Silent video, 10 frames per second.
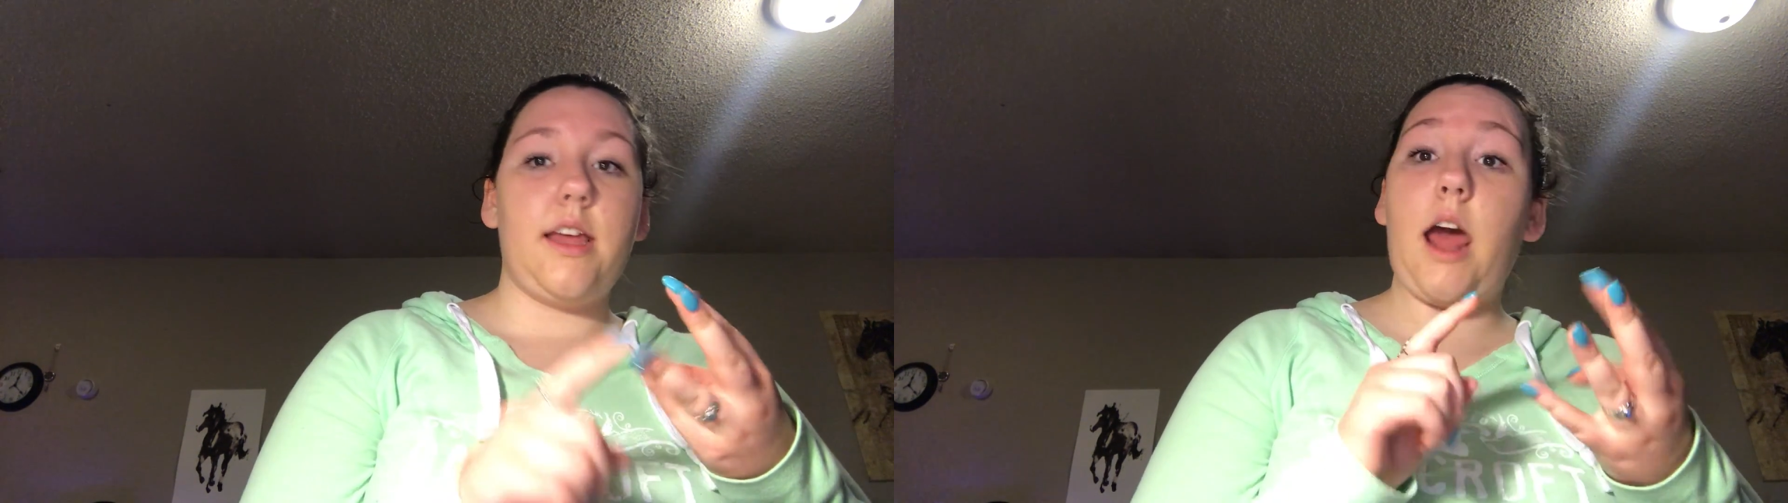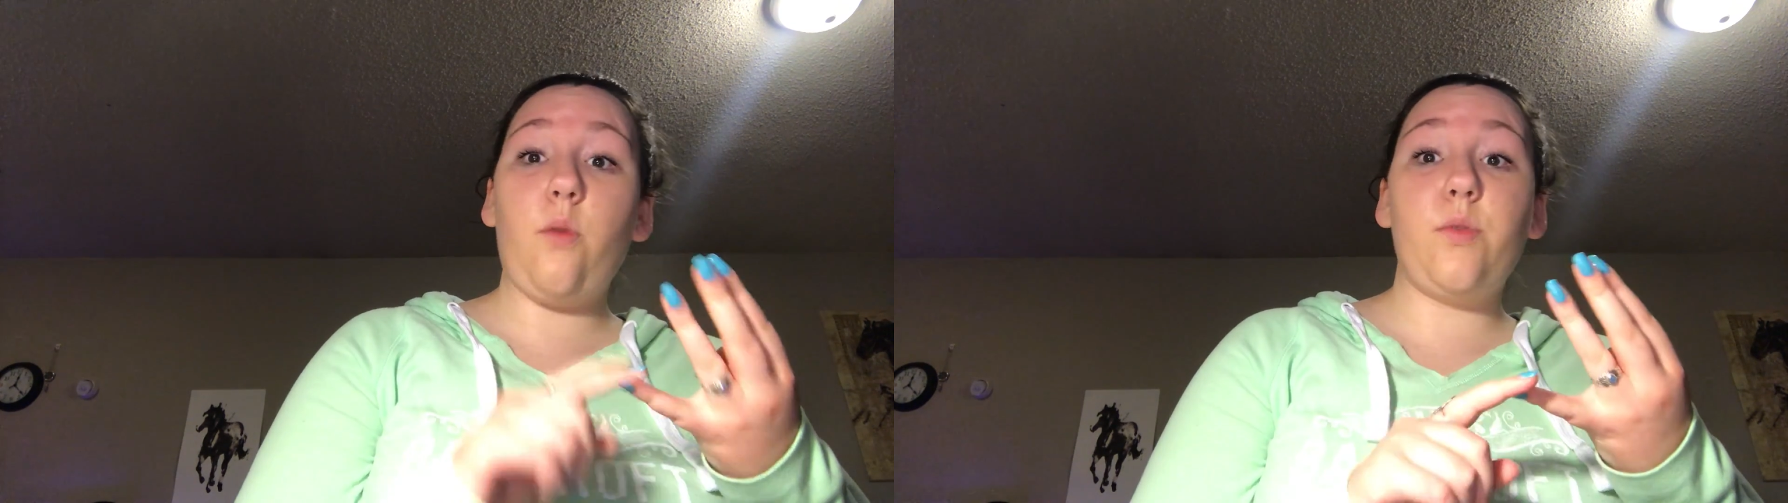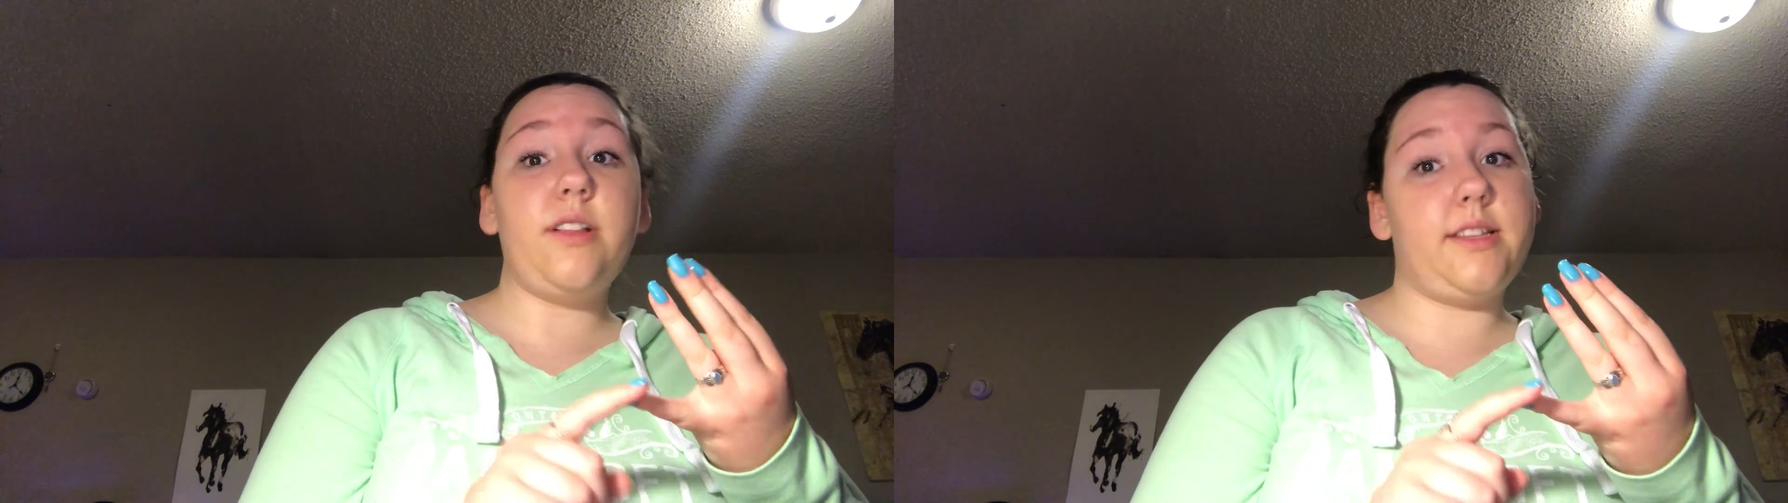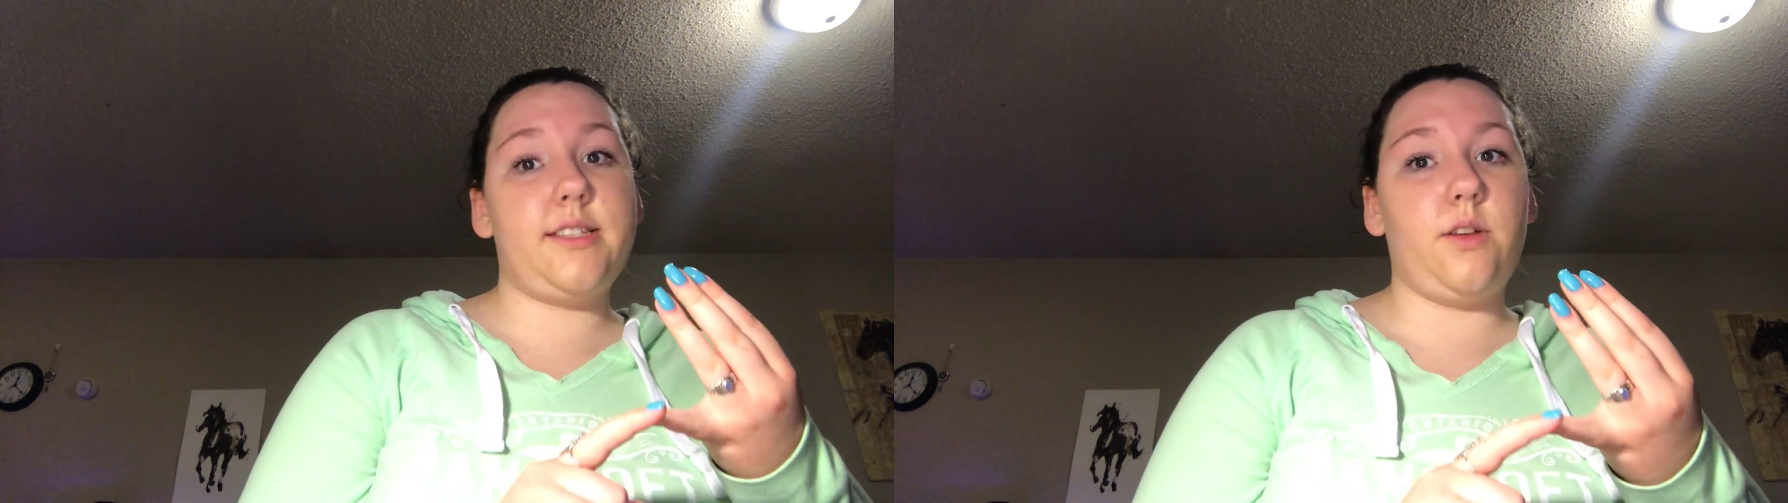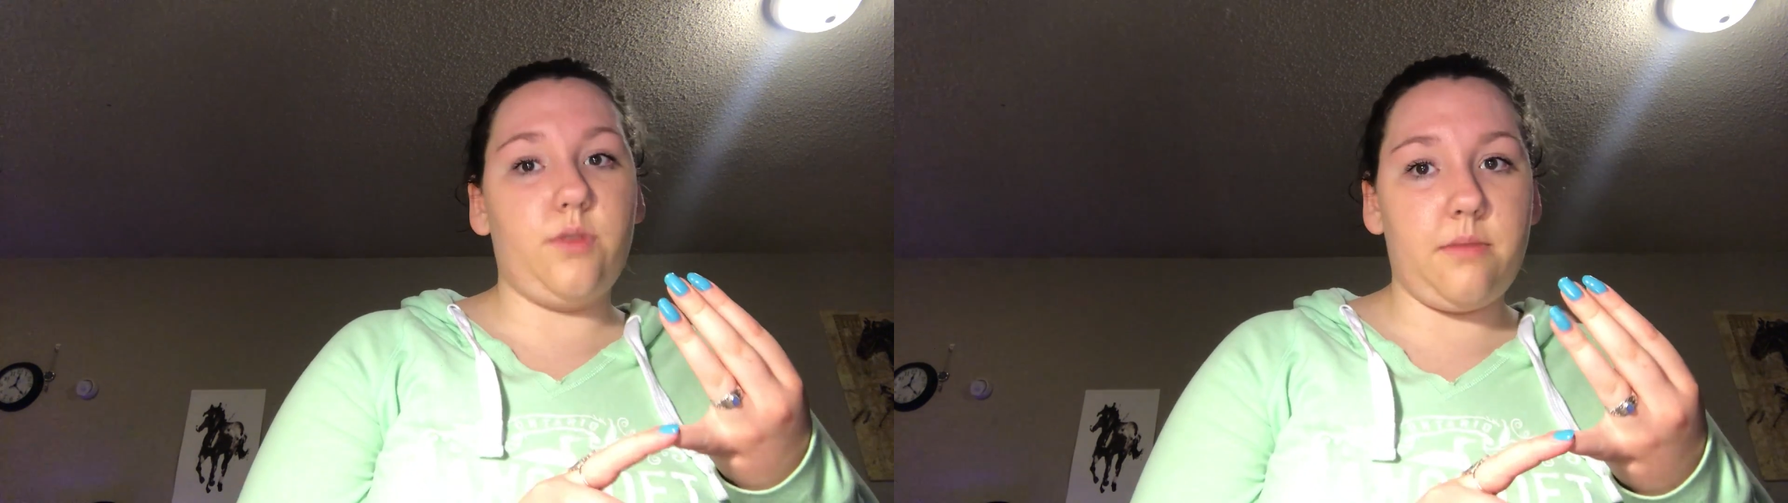And how
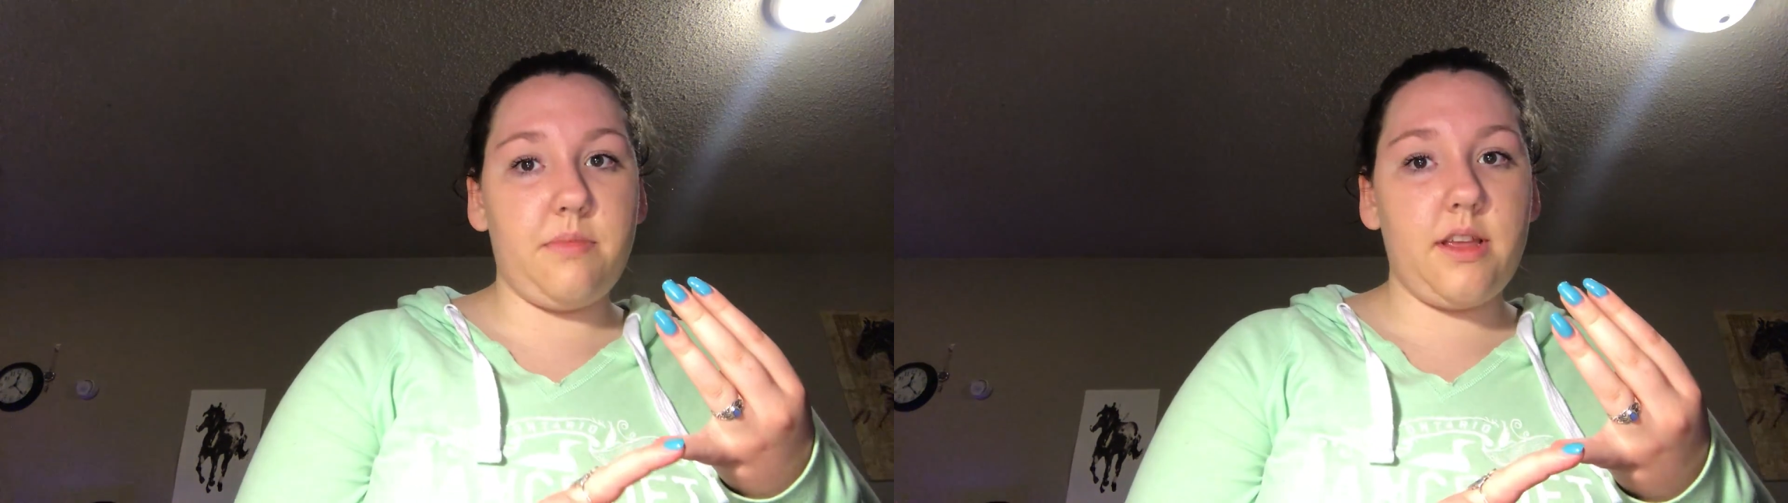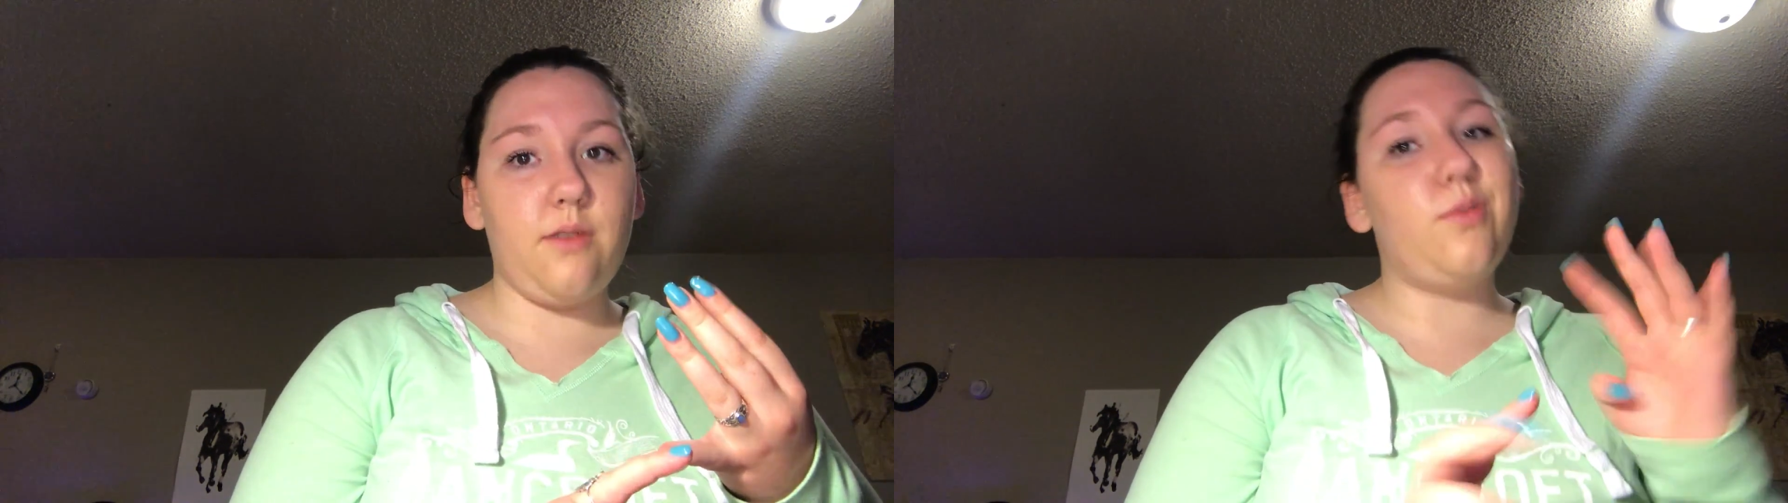realistic would it be?